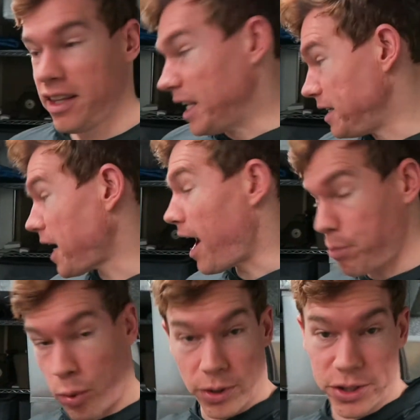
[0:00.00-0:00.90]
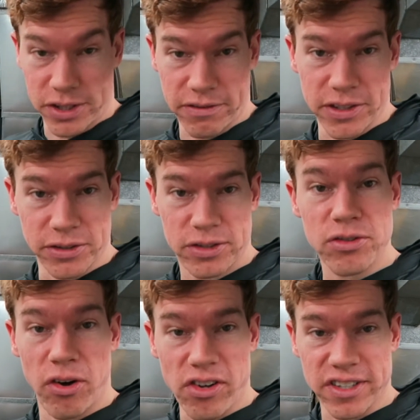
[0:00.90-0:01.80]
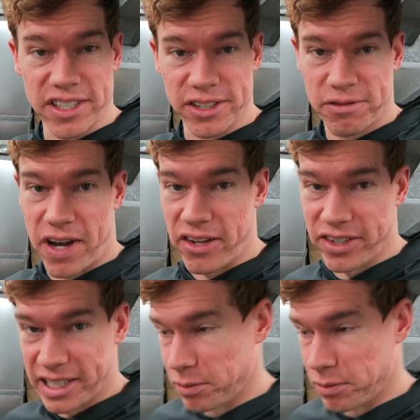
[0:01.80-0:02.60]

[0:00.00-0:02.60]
the top portion of the skull is finally